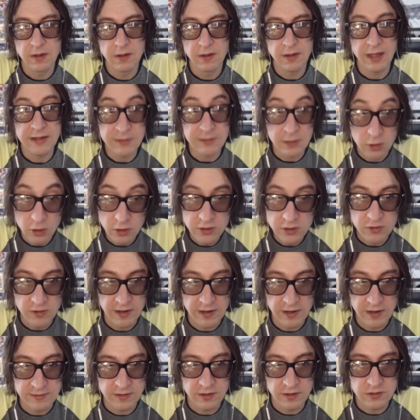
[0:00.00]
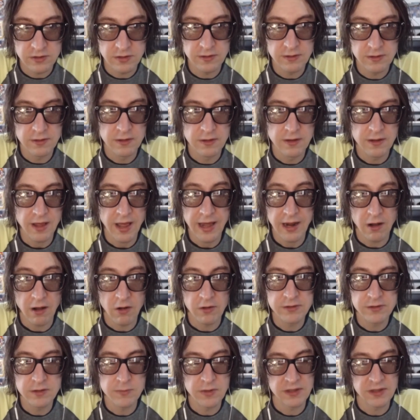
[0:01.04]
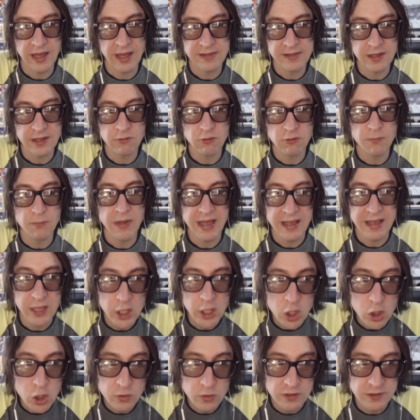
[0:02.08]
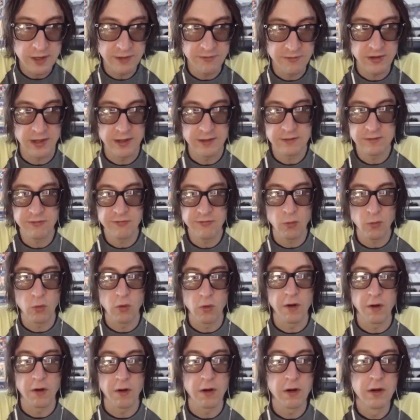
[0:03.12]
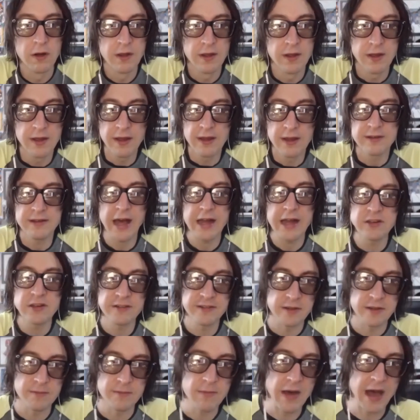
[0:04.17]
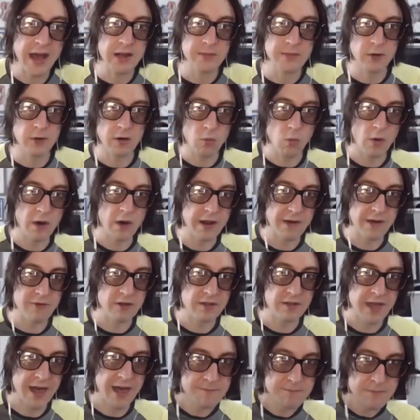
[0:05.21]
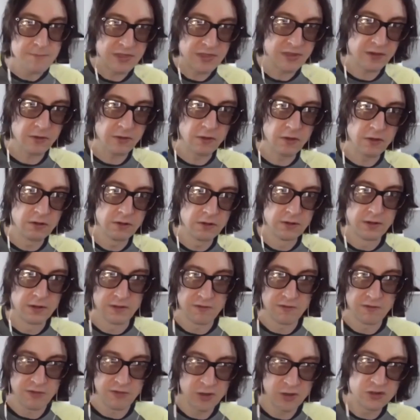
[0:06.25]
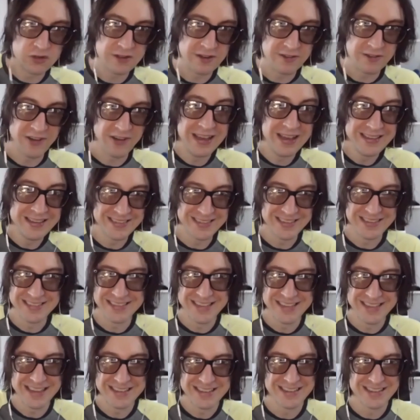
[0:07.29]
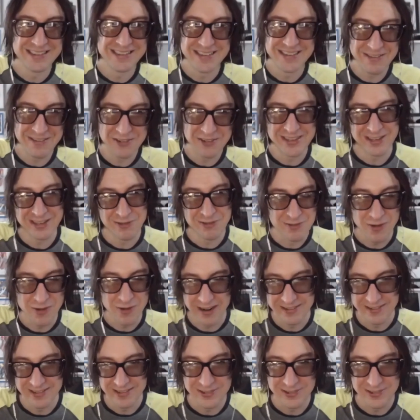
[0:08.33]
It's a good transition. And ultimately, I think will pay huge dividends for not just the Mac, but whatever that mythical future device is that does everything we want it to do.